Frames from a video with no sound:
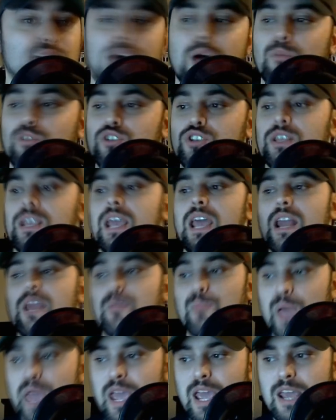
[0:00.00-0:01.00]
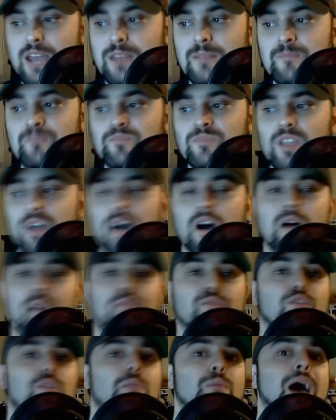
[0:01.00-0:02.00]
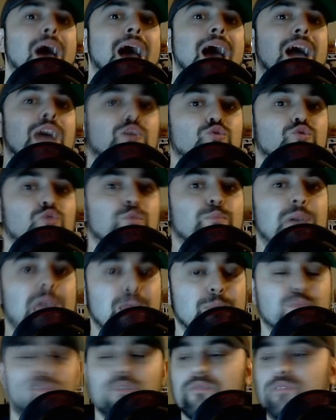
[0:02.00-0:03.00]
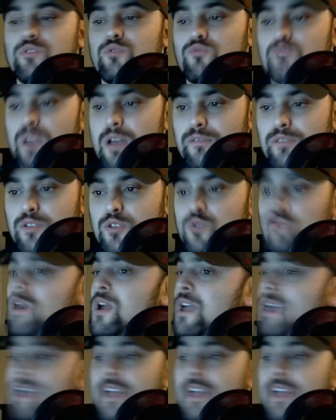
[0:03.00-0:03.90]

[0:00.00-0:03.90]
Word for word: How much are they getting paid uh, from actual pay-per-view revenue?